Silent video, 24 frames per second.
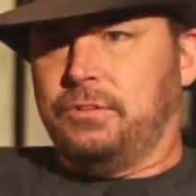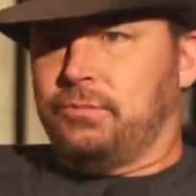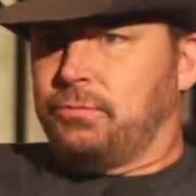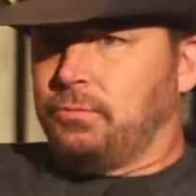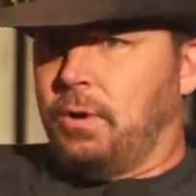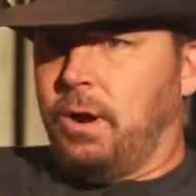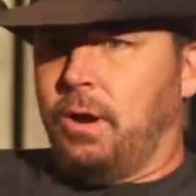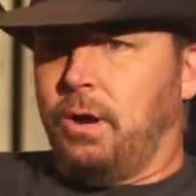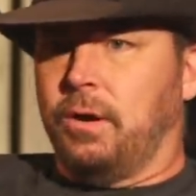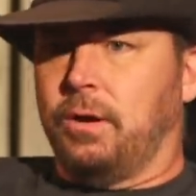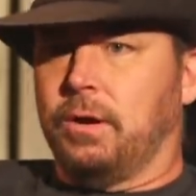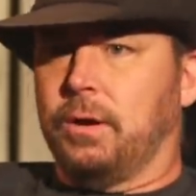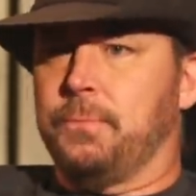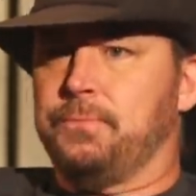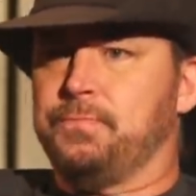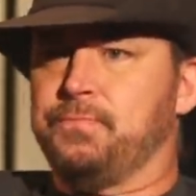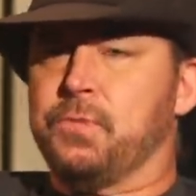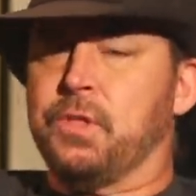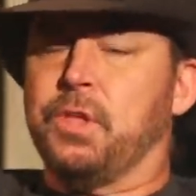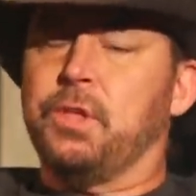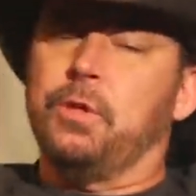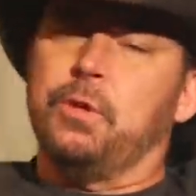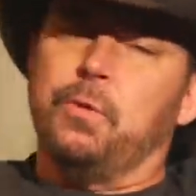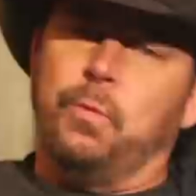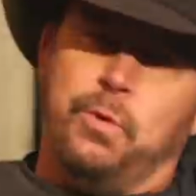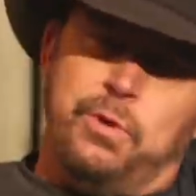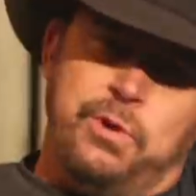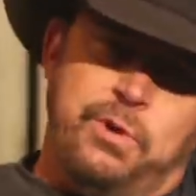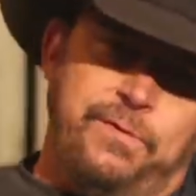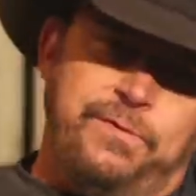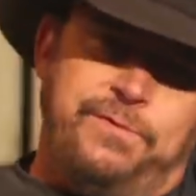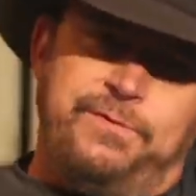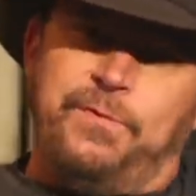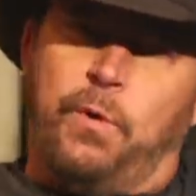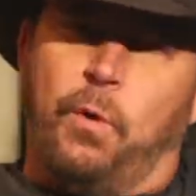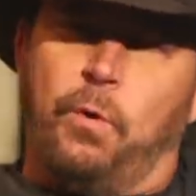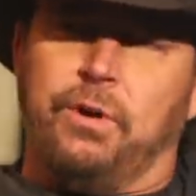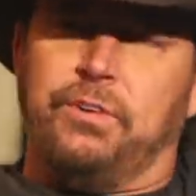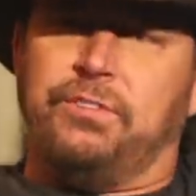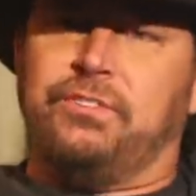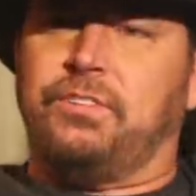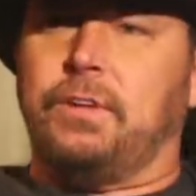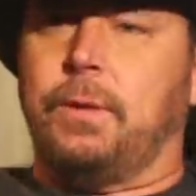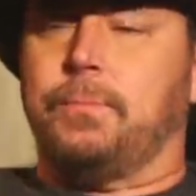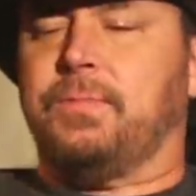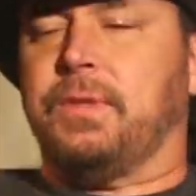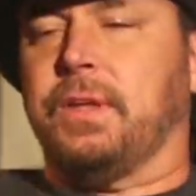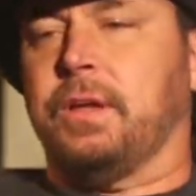It's wrong. When you force
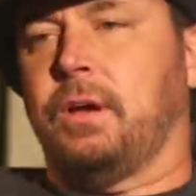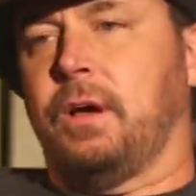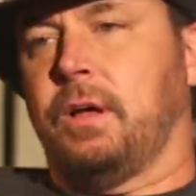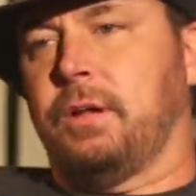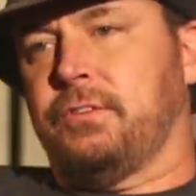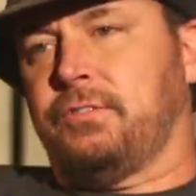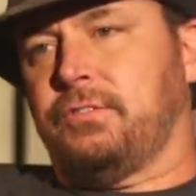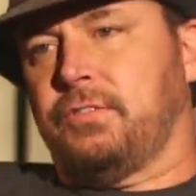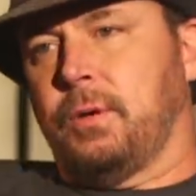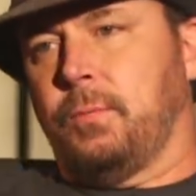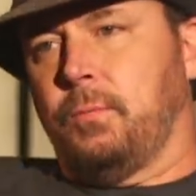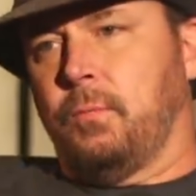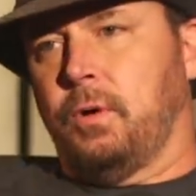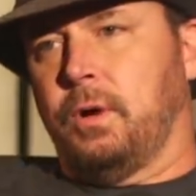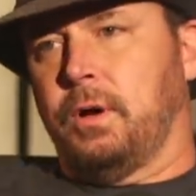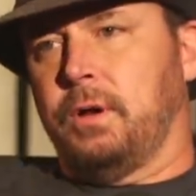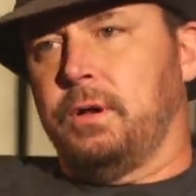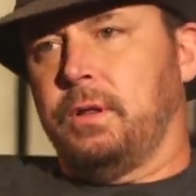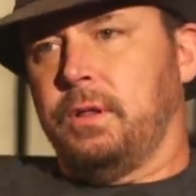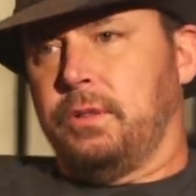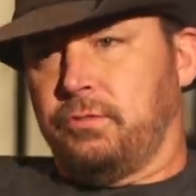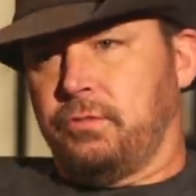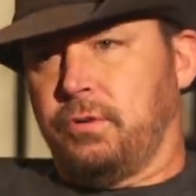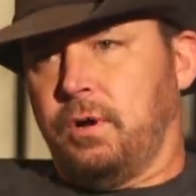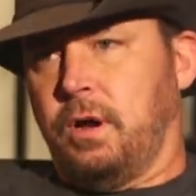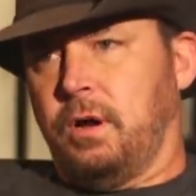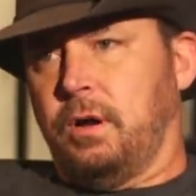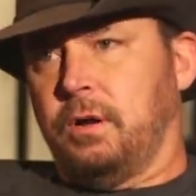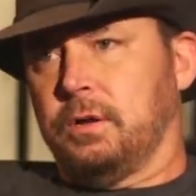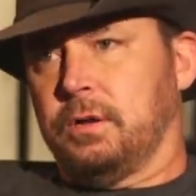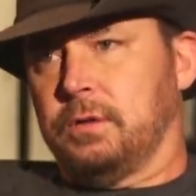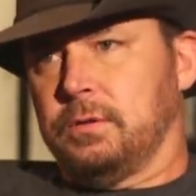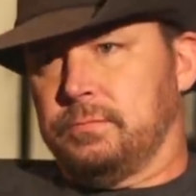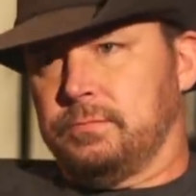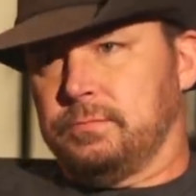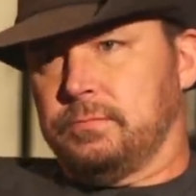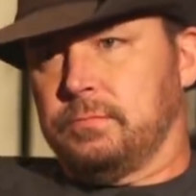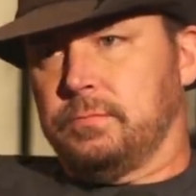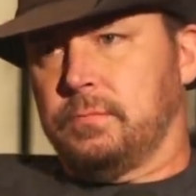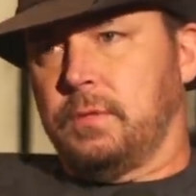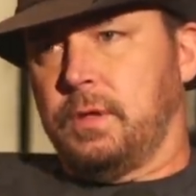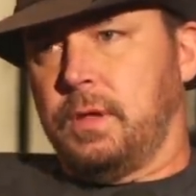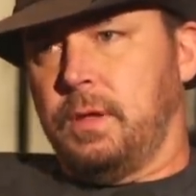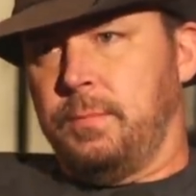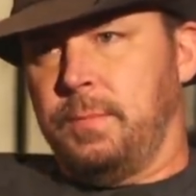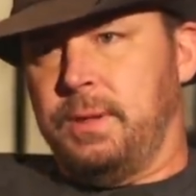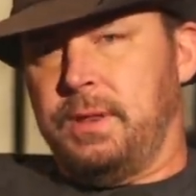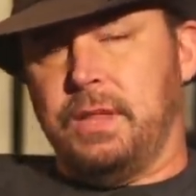something on someone, it's wrong.
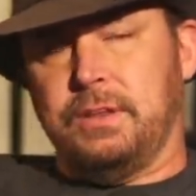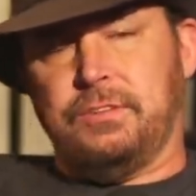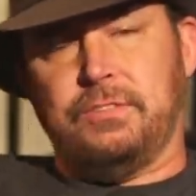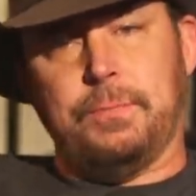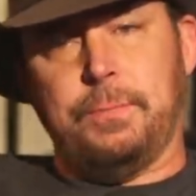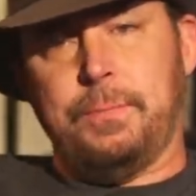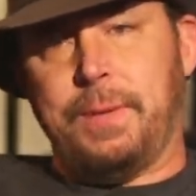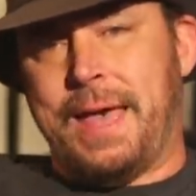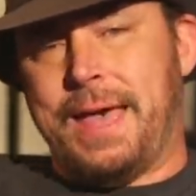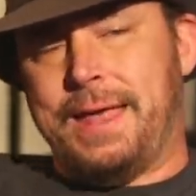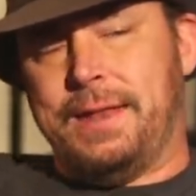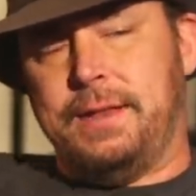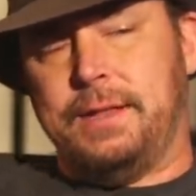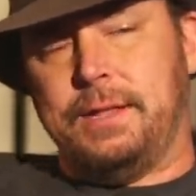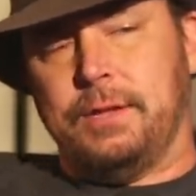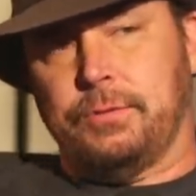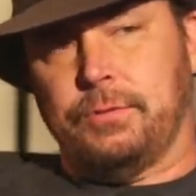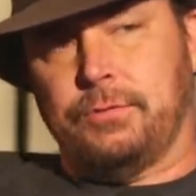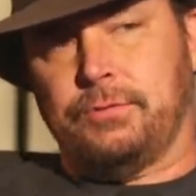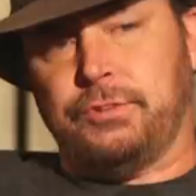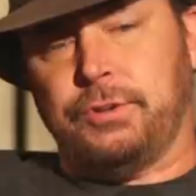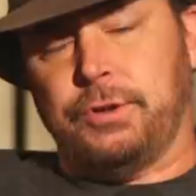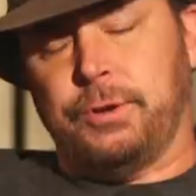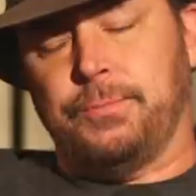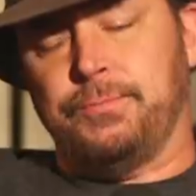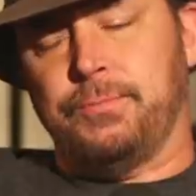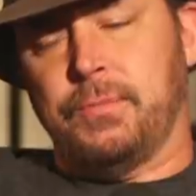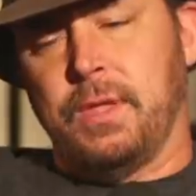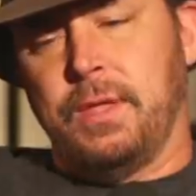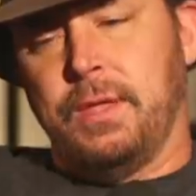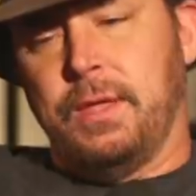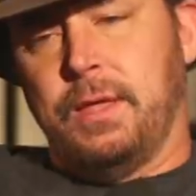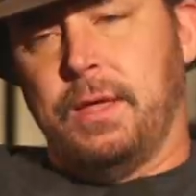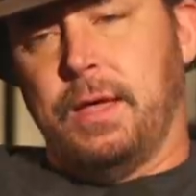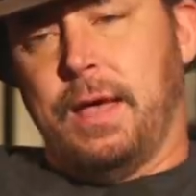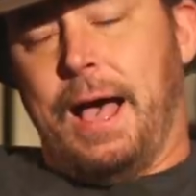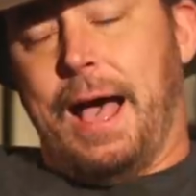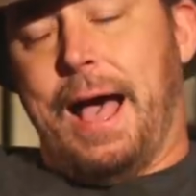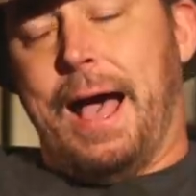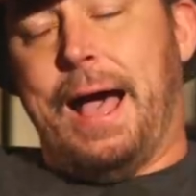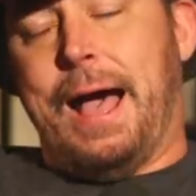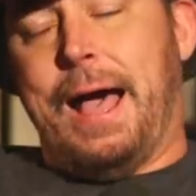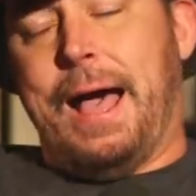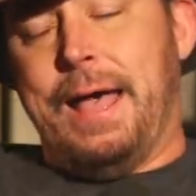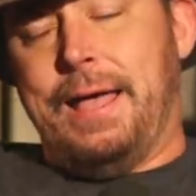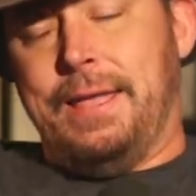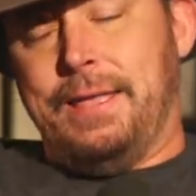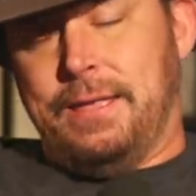I mean, that's a bad deal. So
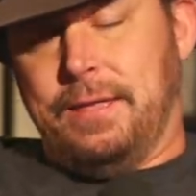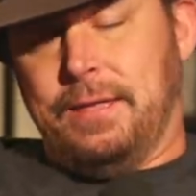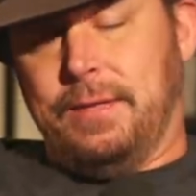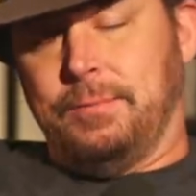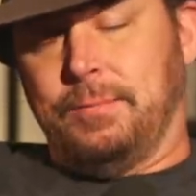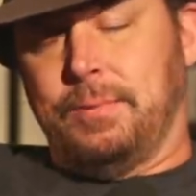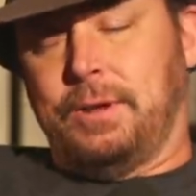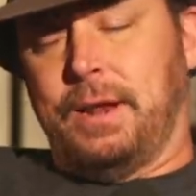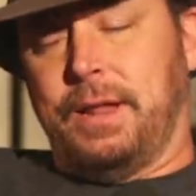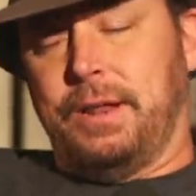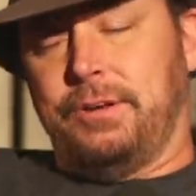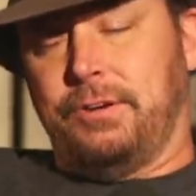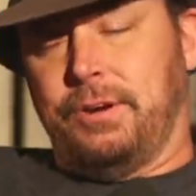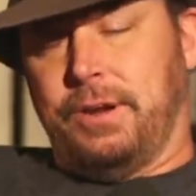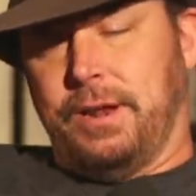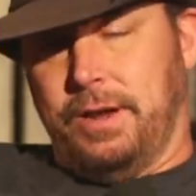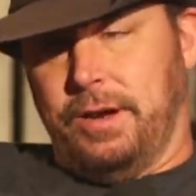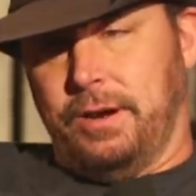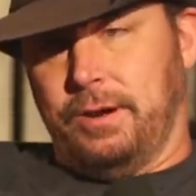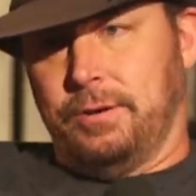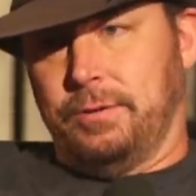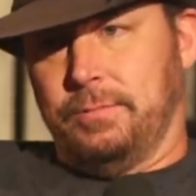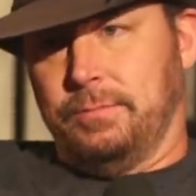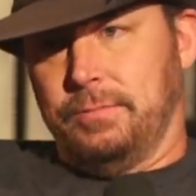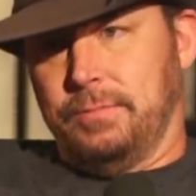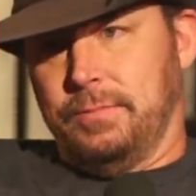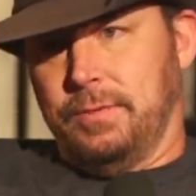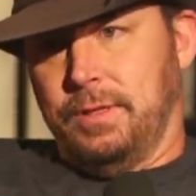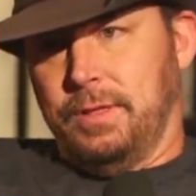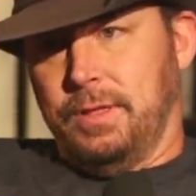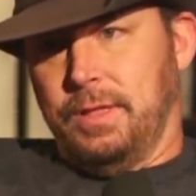I am glad you're here.